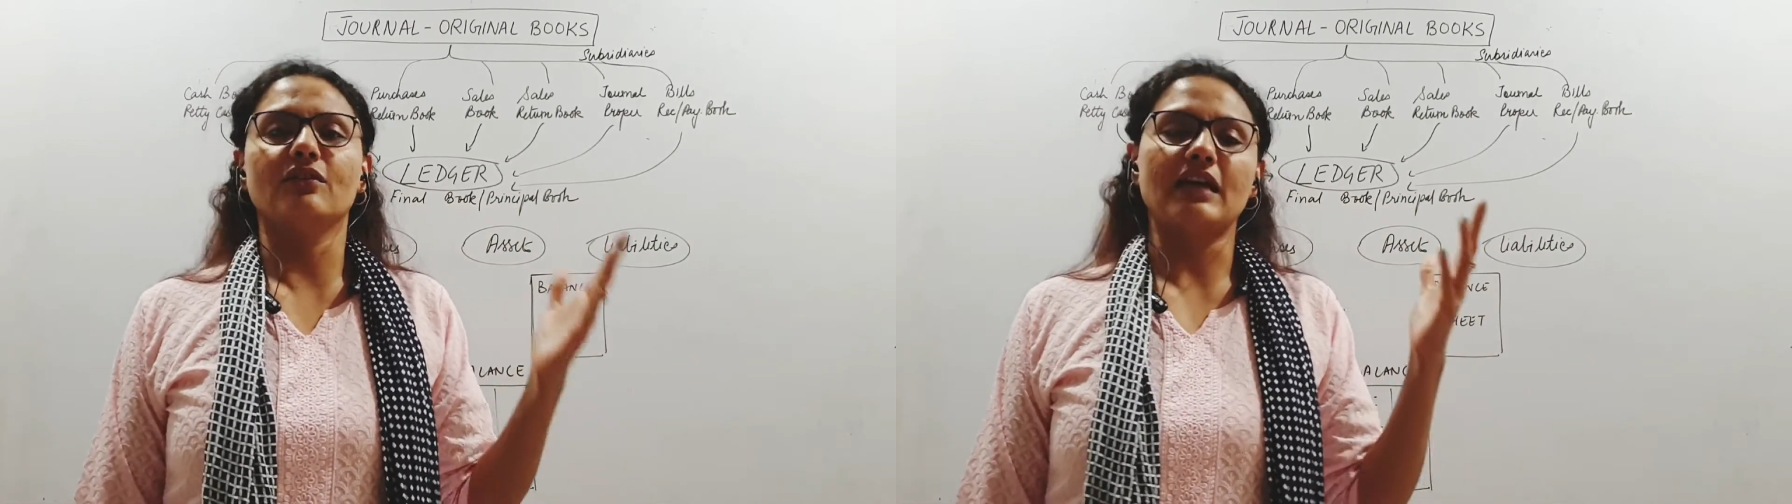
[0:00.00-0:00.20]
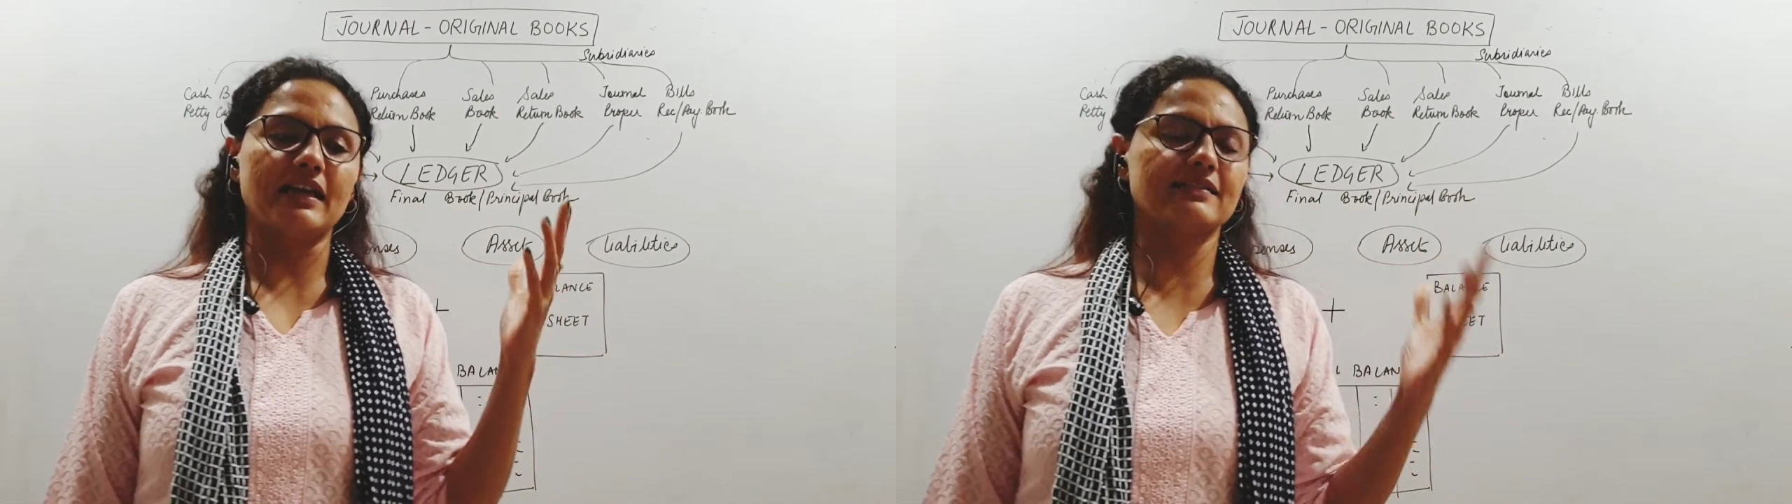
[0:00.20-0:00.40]

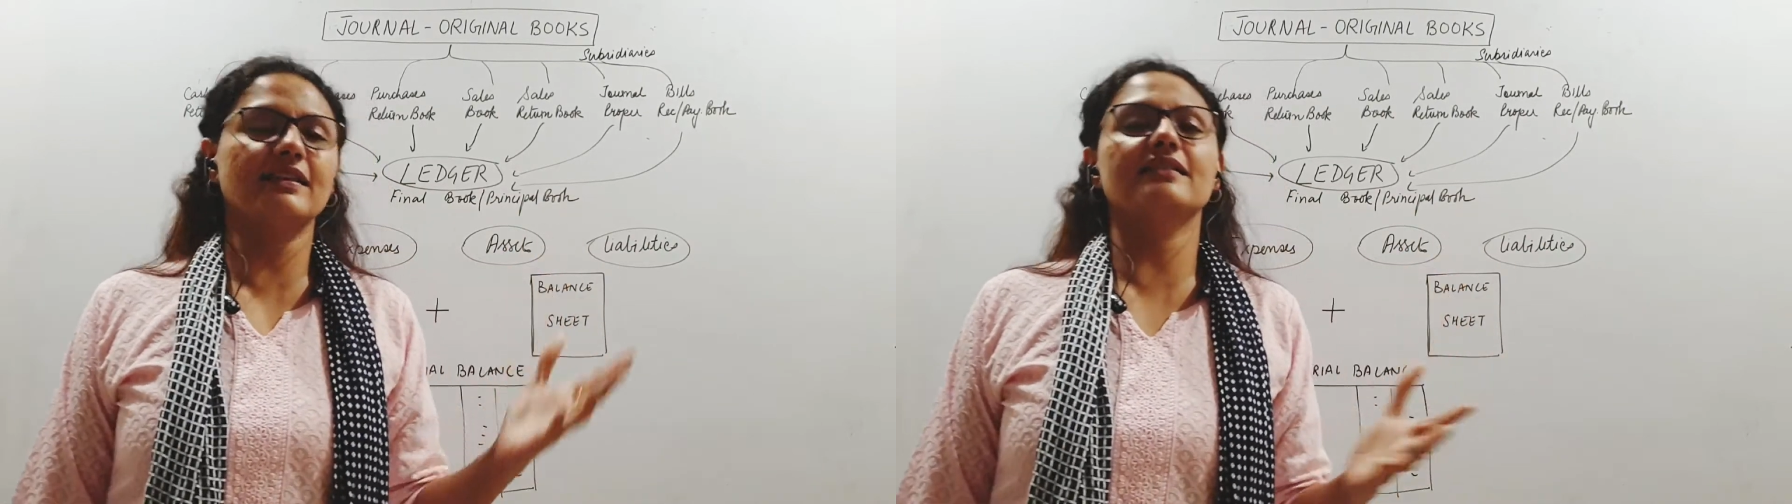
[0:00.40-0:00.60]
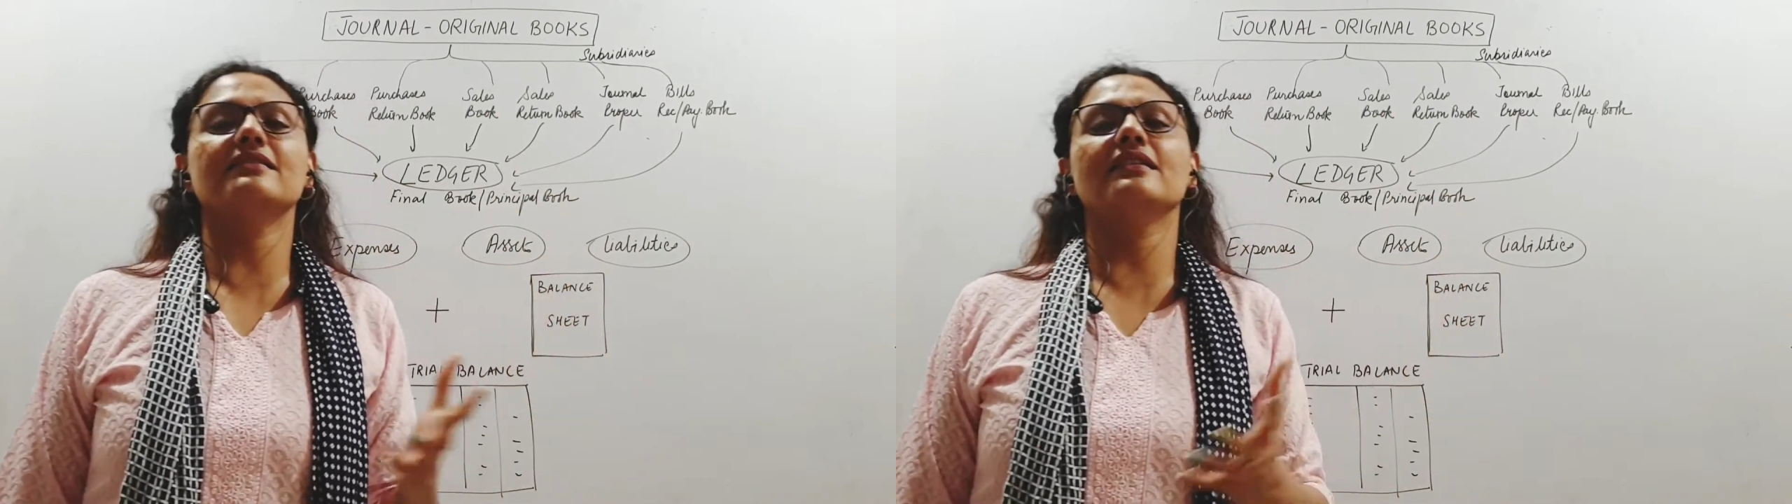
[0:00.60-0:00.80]

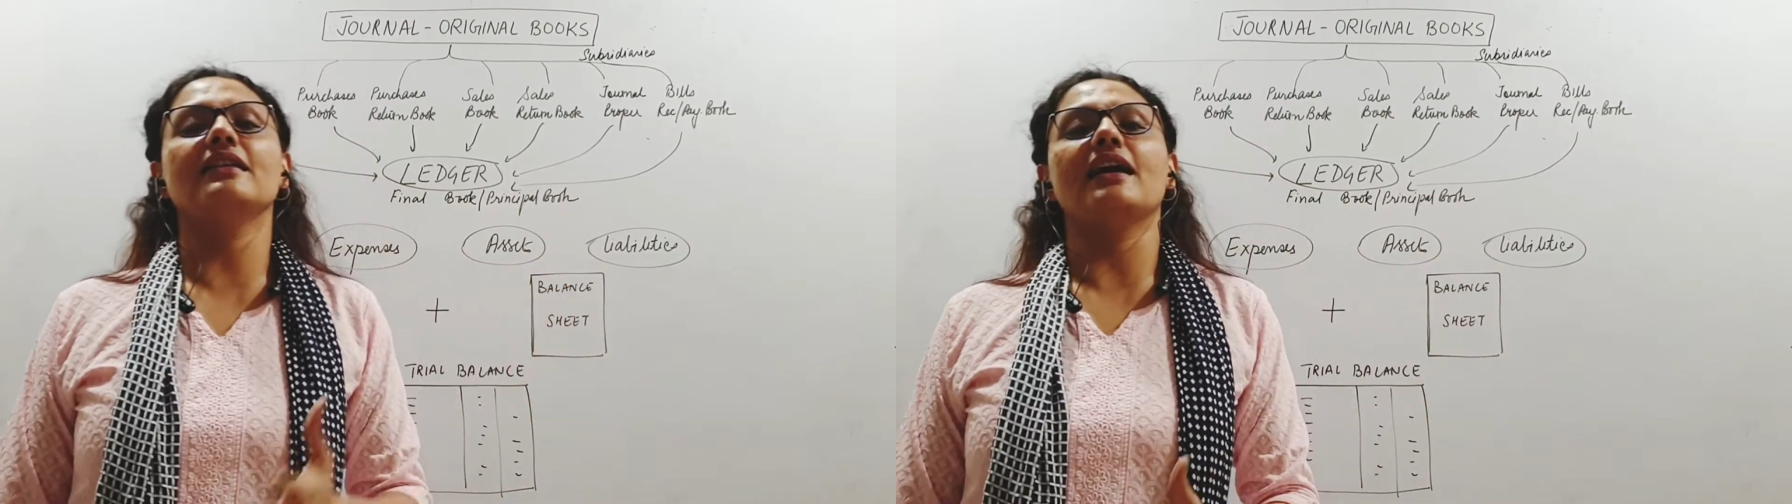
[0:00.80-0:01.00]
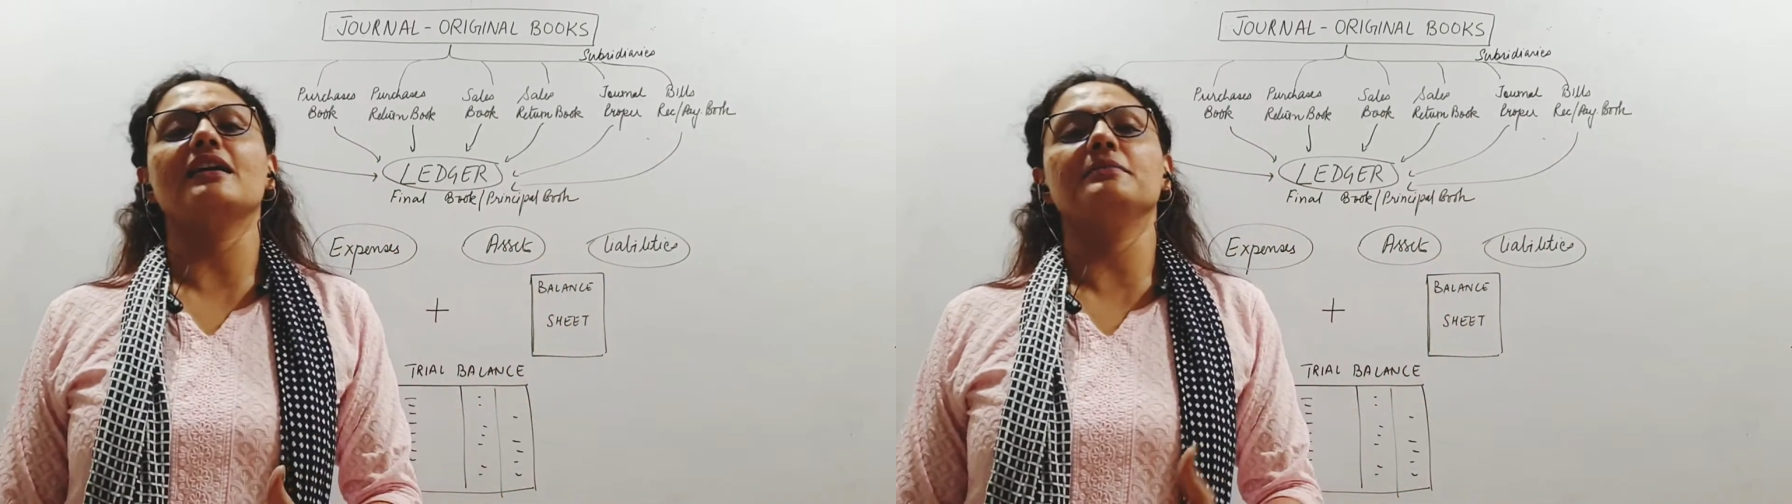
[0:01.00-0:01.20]
assets and
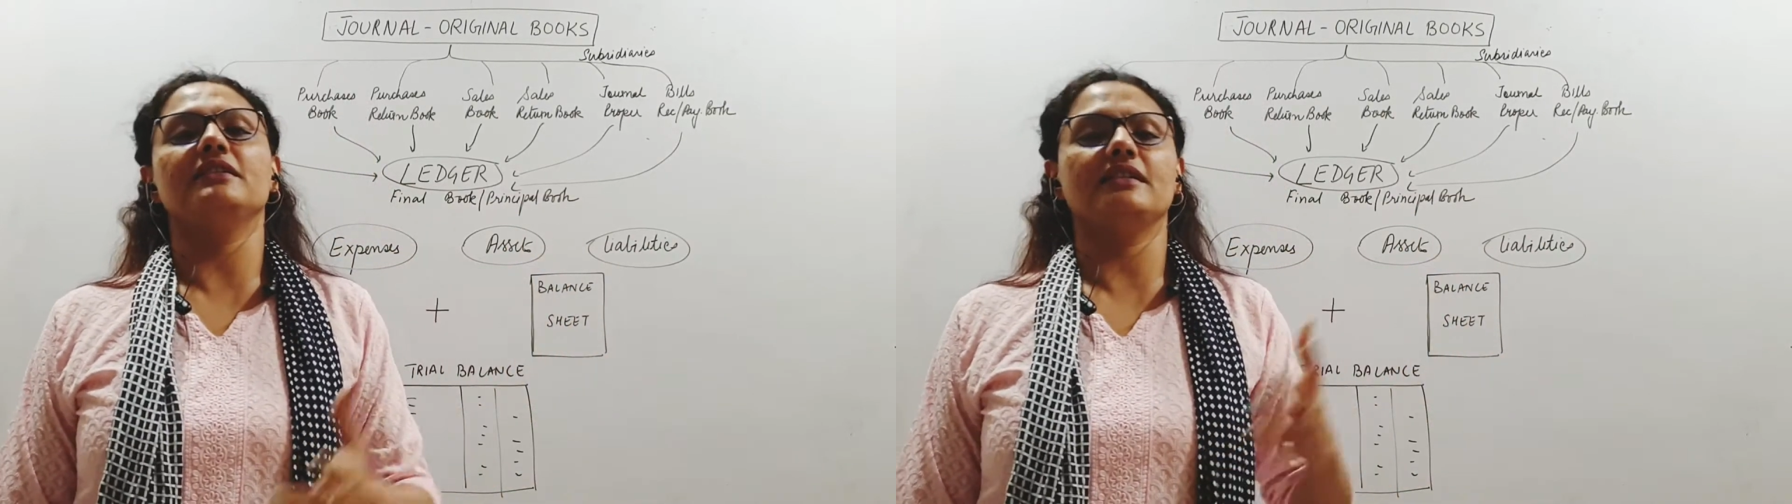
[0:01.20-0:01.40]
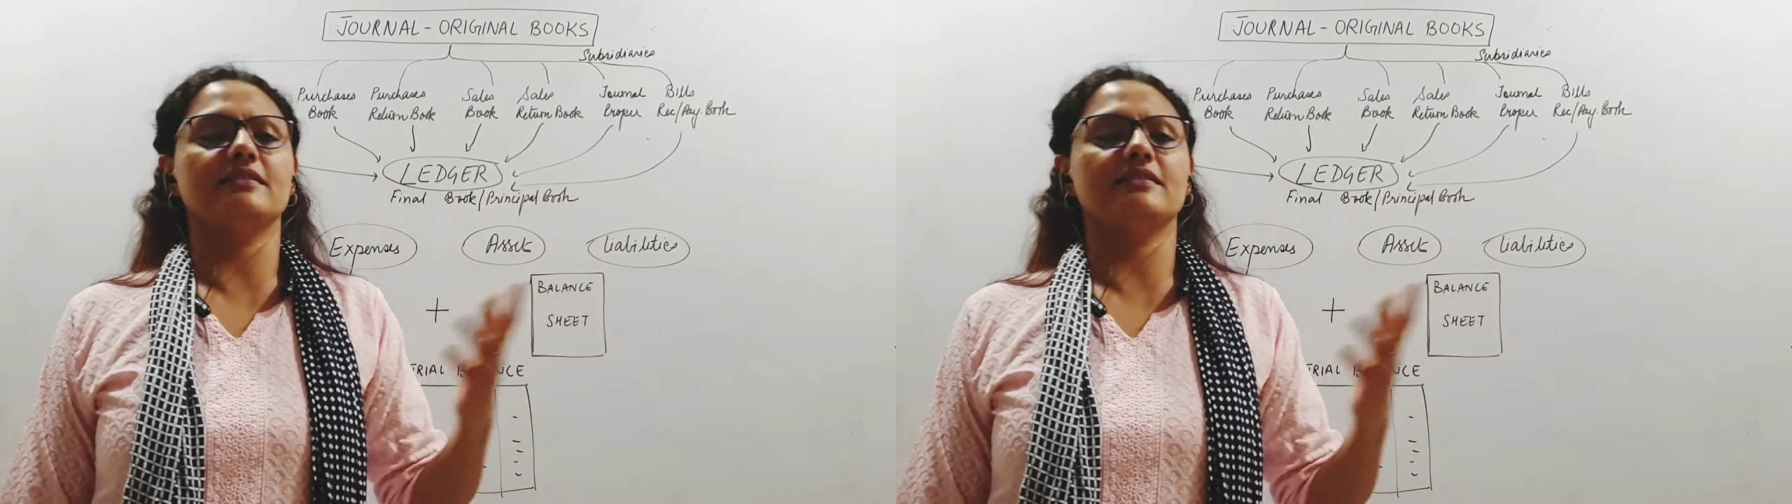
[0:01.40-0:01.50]
liabilities,